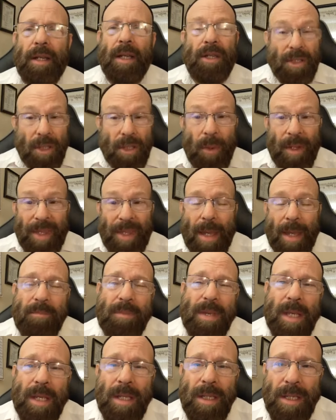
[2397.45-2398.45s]
You know what that
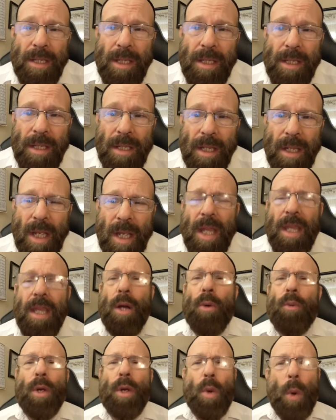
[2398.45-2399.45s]
means?
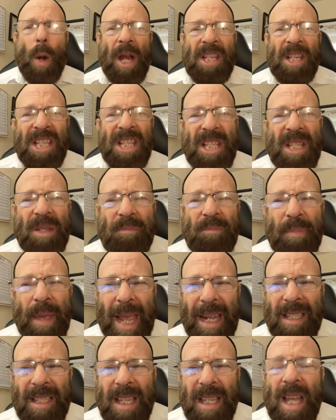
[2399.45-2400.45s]
That we
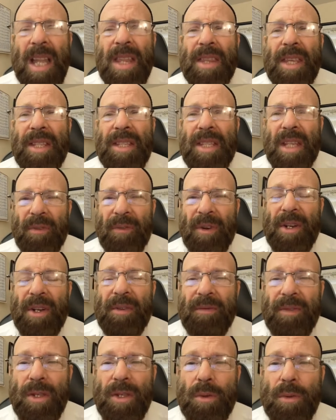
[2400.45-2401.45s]
respect the different
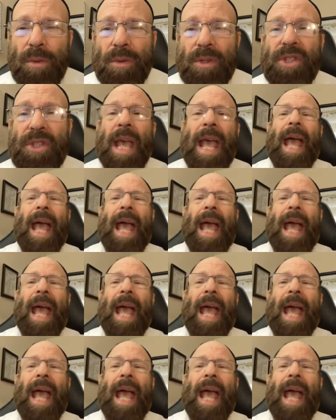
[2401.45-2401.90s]
views.